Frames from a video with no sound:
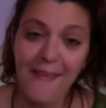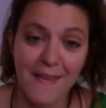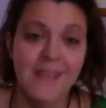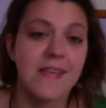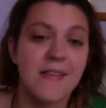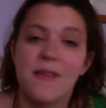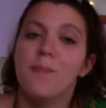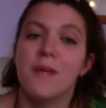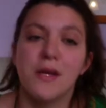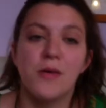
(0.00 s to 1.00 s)
This is
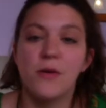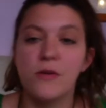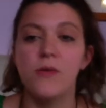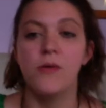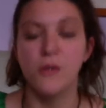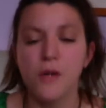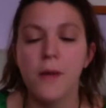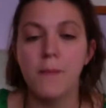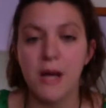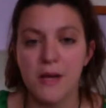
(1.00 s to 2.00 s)
something you can do. You
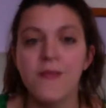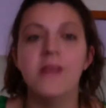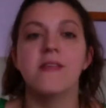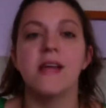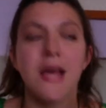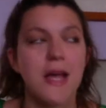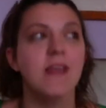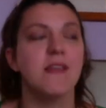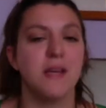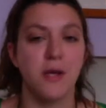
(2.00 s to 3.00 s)
can manifest
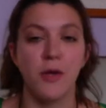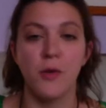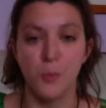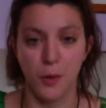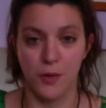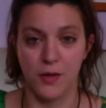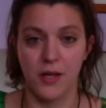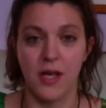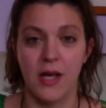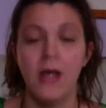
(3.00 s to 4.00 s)
anything you want,
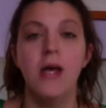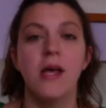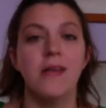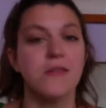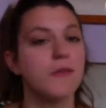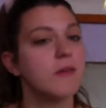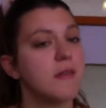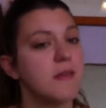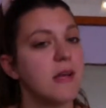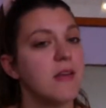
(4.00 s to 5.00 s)
okay? It's not to
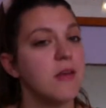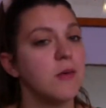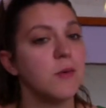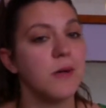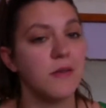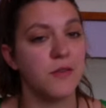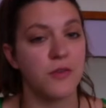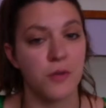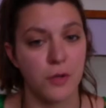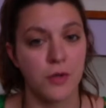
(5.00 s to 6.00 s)
say that you always
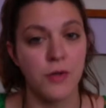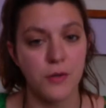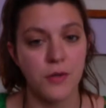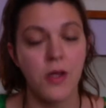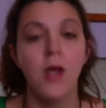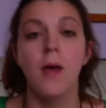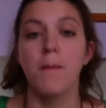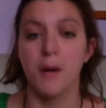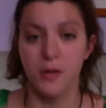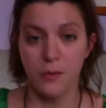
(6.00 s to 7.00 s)
should,
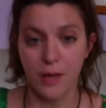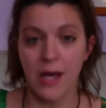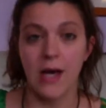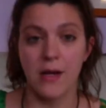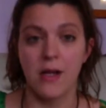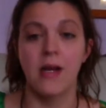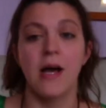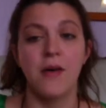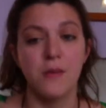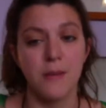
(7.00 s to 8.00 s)
but you can. And
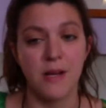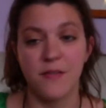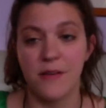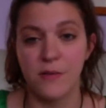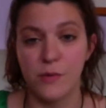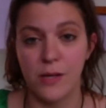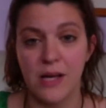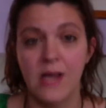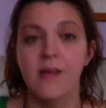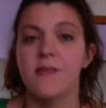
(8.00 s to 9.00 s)
how you manifest your
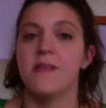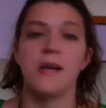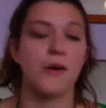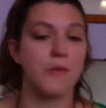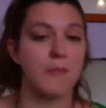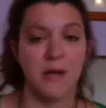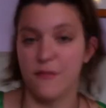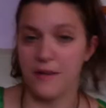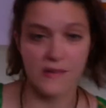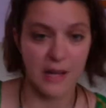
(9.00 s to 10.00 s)
ex is how you
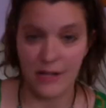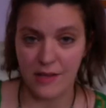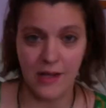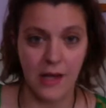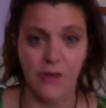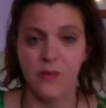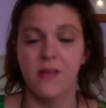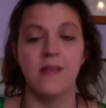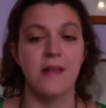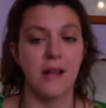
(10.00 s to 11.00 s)
manifest anything else.
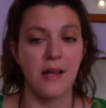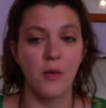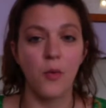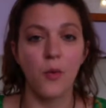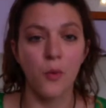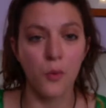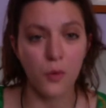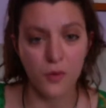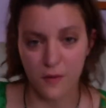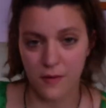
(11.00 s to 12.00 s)
It's like
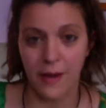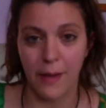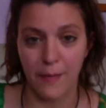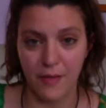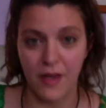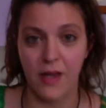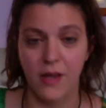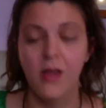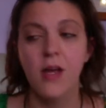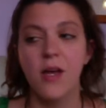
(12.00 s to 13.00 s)
all the same
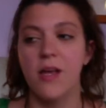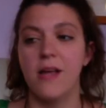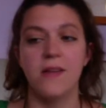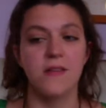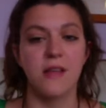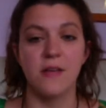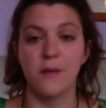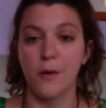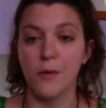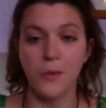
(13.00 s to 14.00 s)
thing. There's
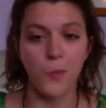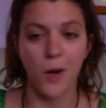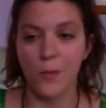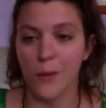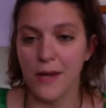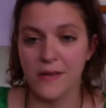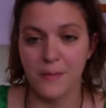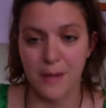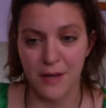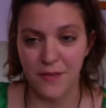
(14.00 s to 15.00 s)
only one way to
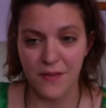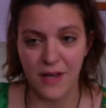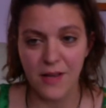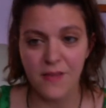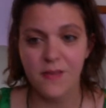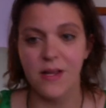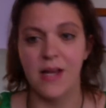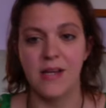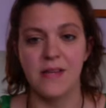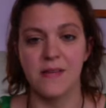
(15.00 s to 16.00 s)
manifest,
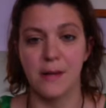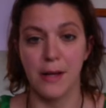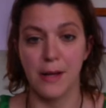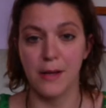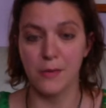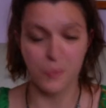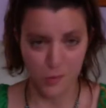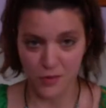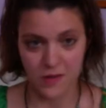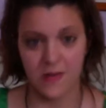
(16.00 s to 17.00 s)
and it's like
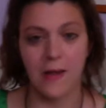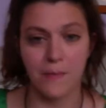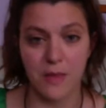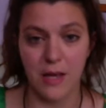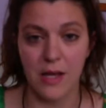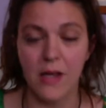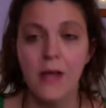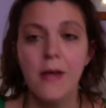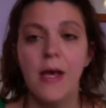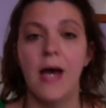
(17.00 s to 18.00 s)
all the same thing.
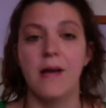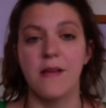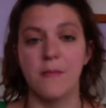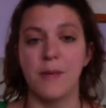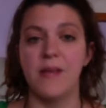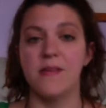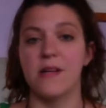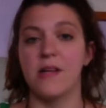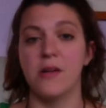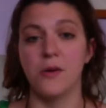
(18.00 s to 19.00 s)
And it's
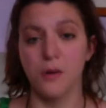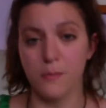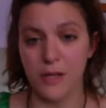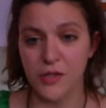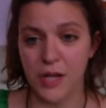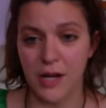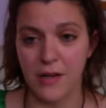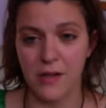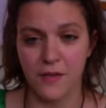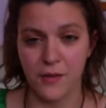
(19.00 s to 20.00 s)
basically, look on my
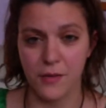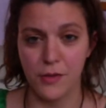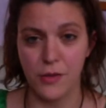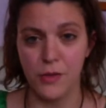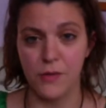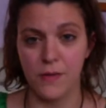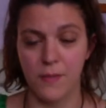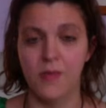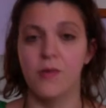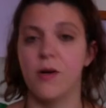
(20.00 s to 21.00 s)
channel if you're a new
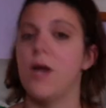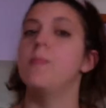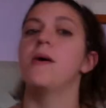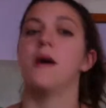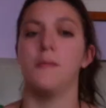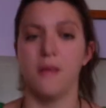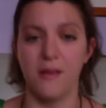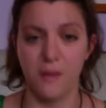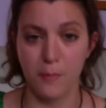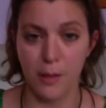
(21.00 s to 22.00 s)
subscriber. I'm
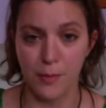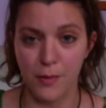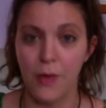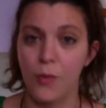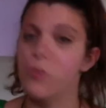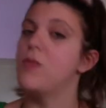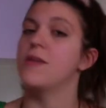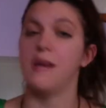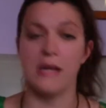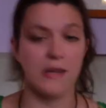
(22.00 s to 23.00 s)
giving people all the
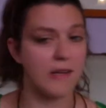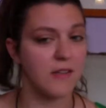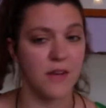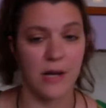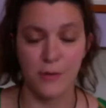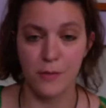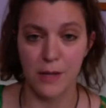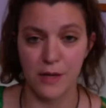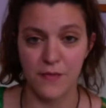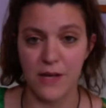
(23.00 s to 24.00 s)
techniques for how you
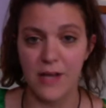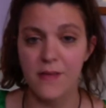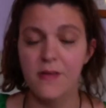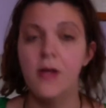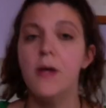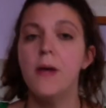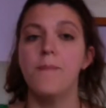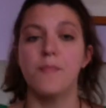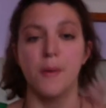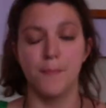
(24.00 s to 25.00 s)
manifest.
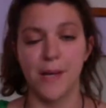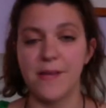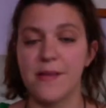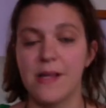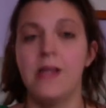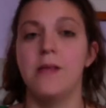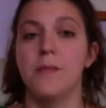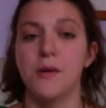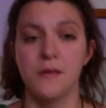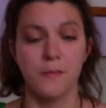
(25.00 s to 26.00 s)
But basically, the
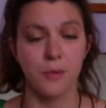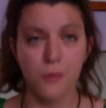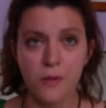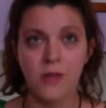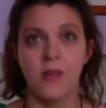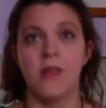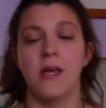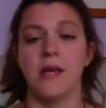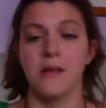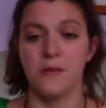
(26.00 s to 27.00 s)
most important
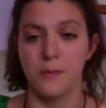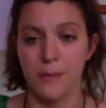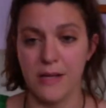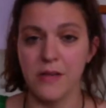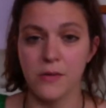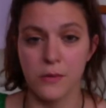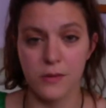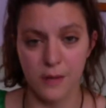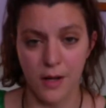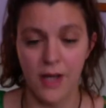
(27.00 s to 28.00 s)
thing is your mental
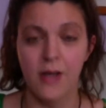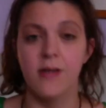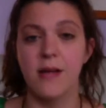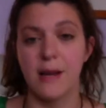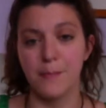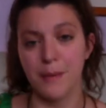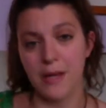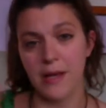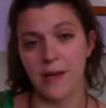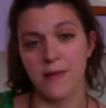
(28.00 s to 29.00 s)
diet and
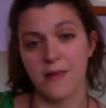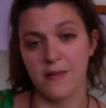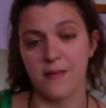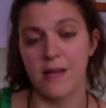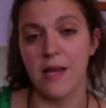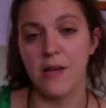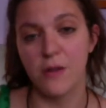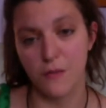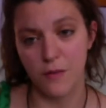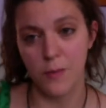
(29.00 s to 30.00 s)
being in the state
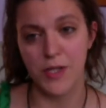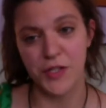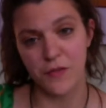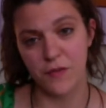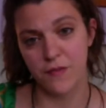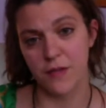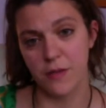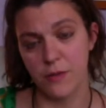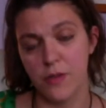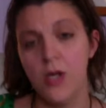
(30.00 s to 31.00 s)
of the wish
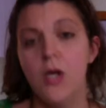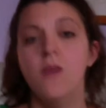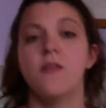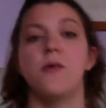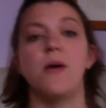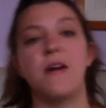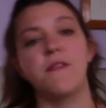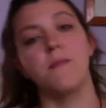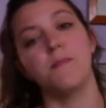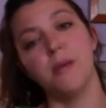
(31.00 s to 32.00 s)
fulfilled. So you have
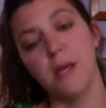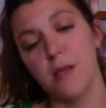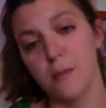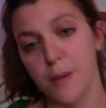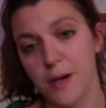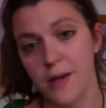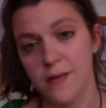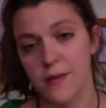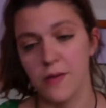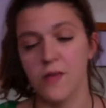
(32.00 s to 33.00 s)
to be the person.